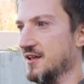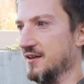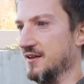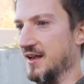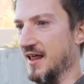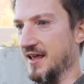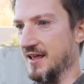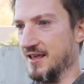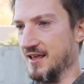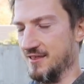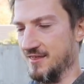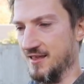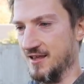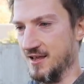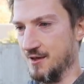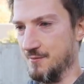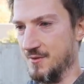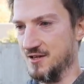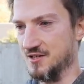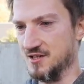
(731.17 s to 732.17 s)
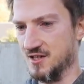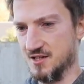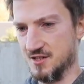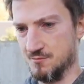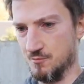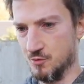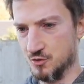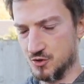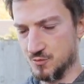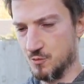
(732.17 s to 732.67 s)
like I think I mentioned,
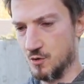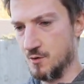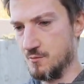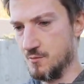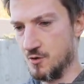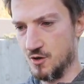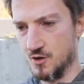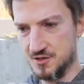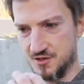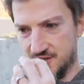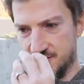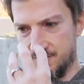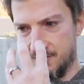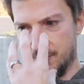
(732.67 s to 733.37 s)
it's much more immersive.